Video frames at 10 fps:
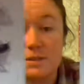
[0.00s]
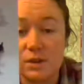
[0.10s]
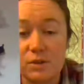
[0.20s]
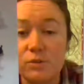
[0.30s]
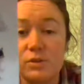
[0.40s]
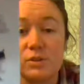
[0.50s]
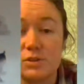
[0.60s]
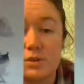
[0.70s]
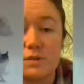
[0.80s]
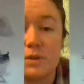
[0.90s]
not going to
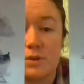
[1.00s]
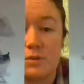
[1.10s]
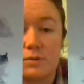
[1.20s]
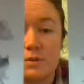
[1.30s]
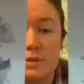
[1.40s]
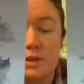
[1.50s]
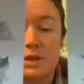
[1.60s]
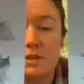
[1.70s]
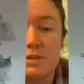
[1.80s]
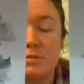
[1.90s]
serve you.
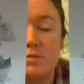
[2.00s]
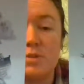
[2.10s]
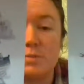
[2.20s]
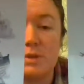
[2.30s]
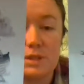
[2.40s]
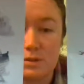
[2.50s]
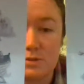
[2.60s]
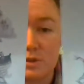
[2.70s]
It is going to belittle